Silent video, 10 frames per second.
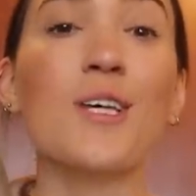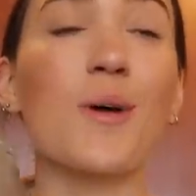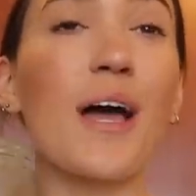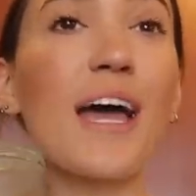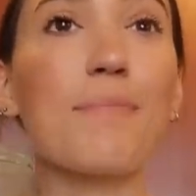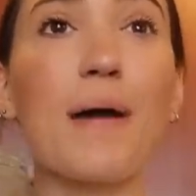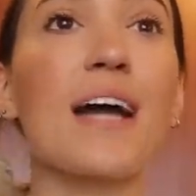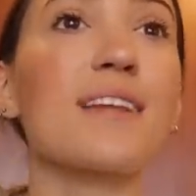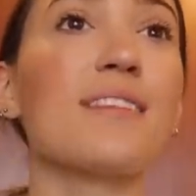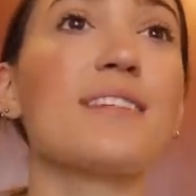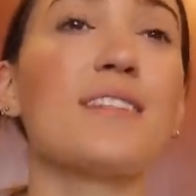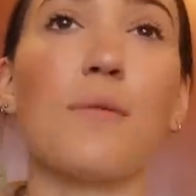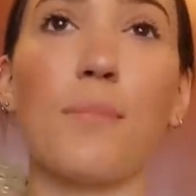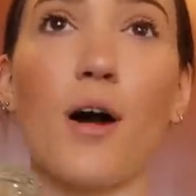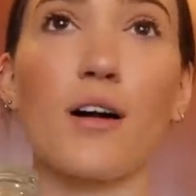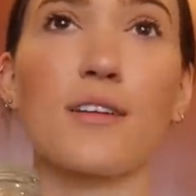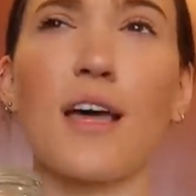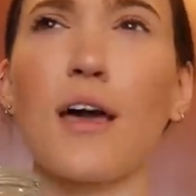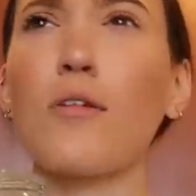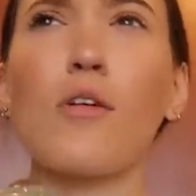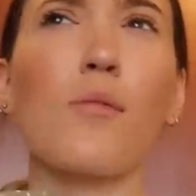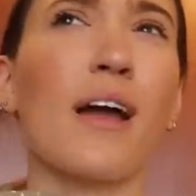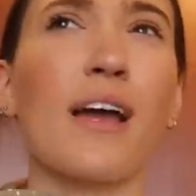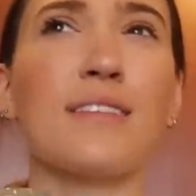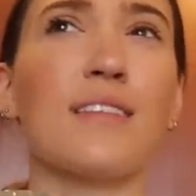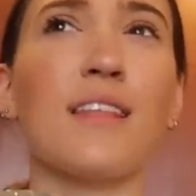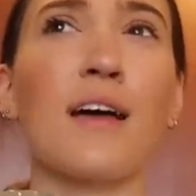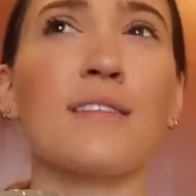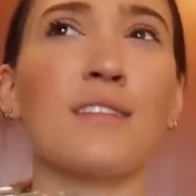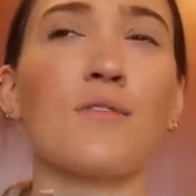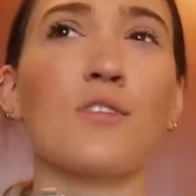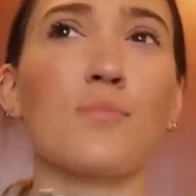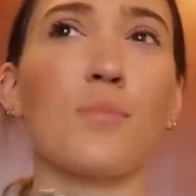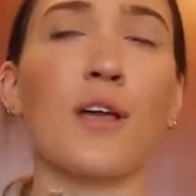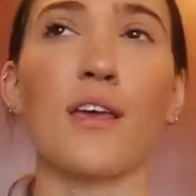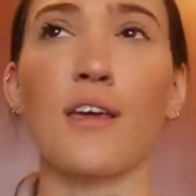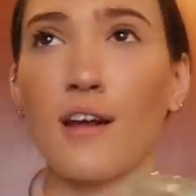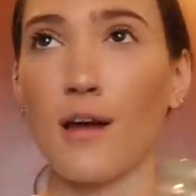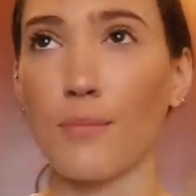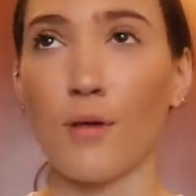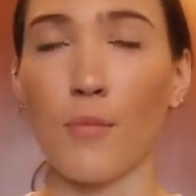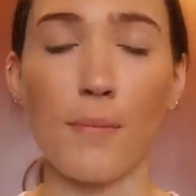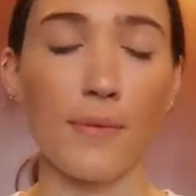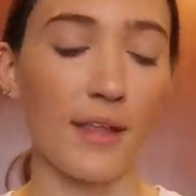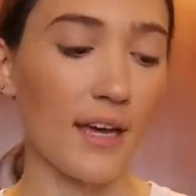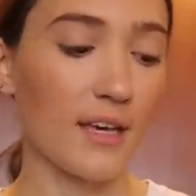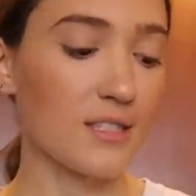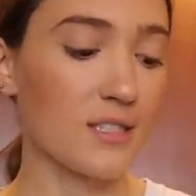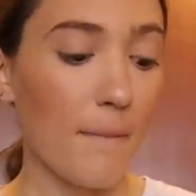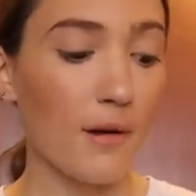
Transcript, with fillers: So I had packed this in a box. I don't know why I did that instead of just bringing it up like my plants,